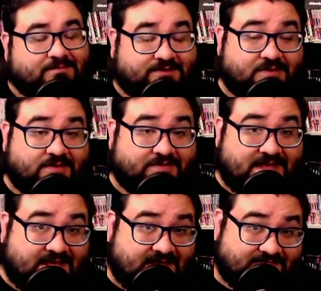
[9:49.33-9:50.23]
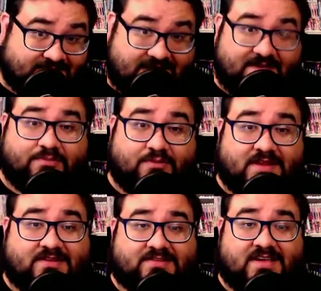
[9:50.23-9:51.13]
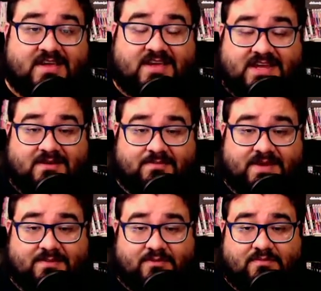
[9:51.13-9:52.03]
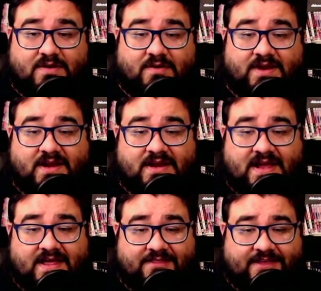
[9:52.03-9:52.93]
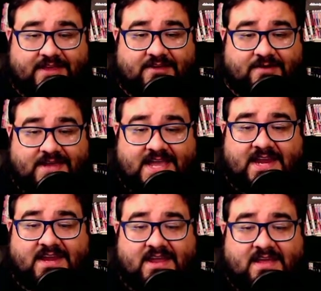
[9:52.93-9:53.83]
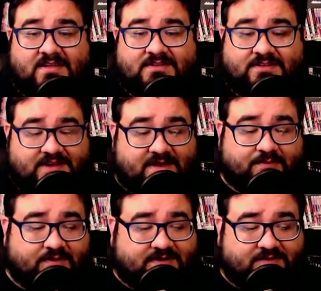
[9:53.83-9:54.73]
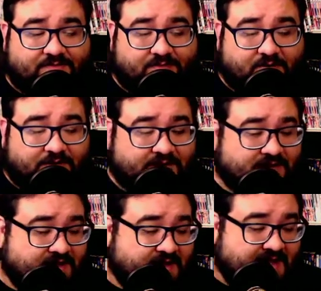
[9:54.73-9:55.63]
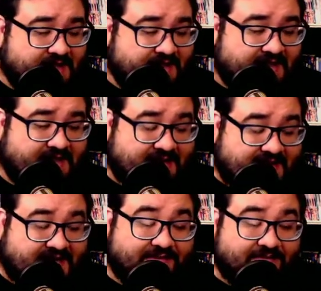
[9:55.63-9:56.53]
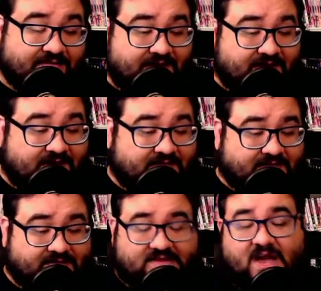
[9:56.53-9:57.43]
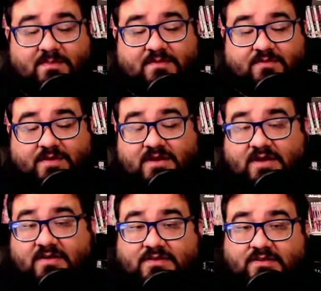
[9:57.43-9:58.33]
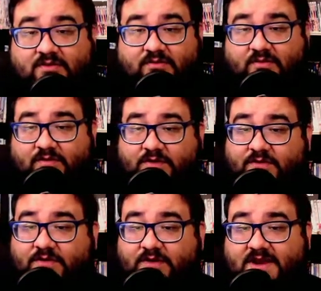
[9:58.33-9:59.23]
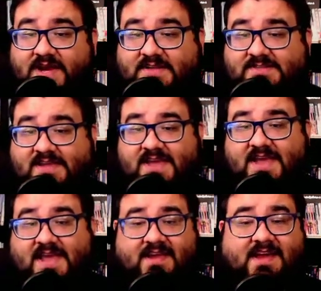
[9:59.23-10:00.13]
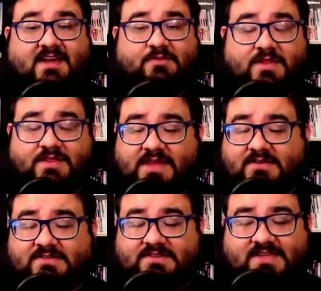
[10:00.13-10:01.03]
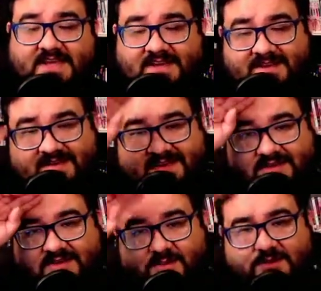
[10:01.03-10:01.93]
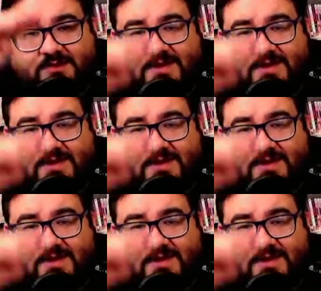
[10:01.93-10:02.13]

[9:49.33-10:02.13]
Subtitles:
so that Yen Press can be promoted. Thank you again to Yen Press for promoting and and giving me this copy for me to review for you guys. And guys, with nothing else to say, don't be